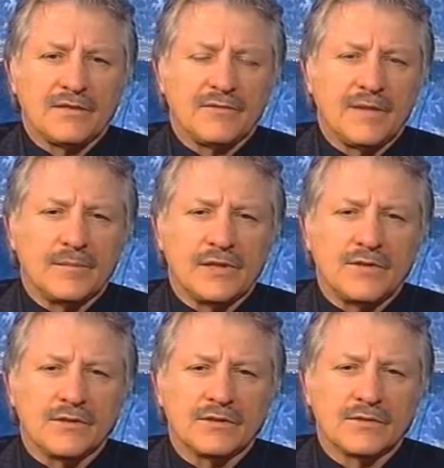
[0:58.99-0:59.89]
in family
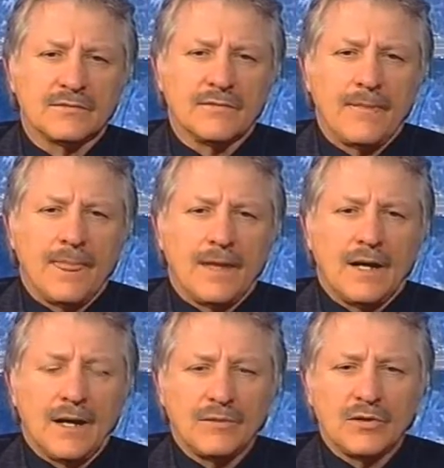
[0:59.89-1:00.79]
courts.
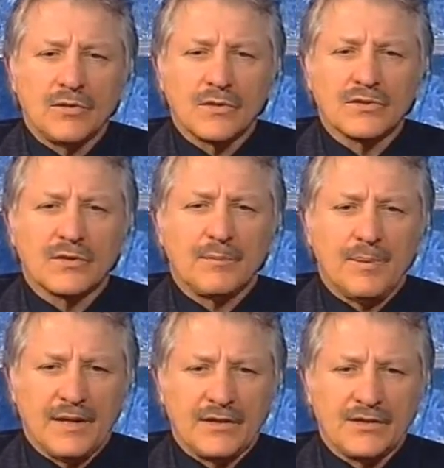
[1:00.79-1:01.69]
Obligors are
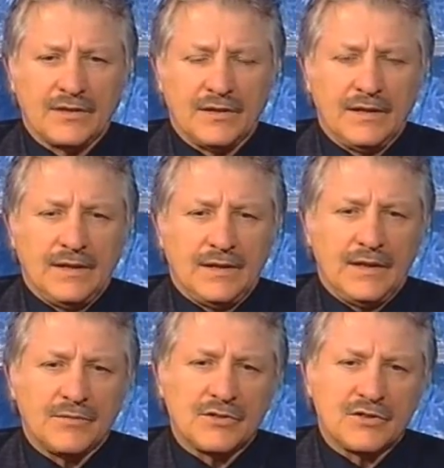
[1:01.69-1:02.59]
punished,
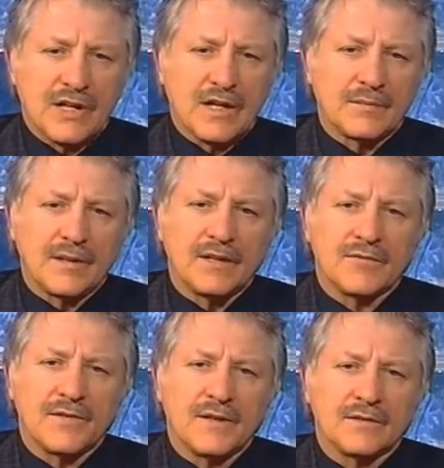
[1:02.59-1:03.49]
even jailed, by
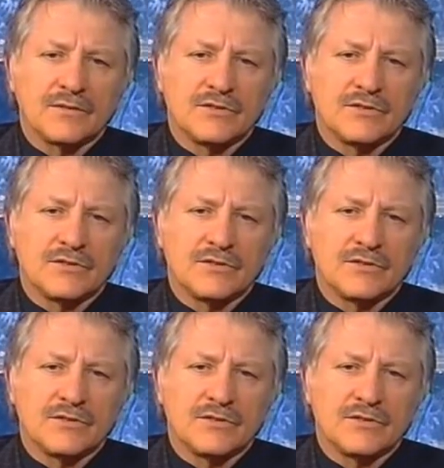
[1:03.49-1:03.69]
unfair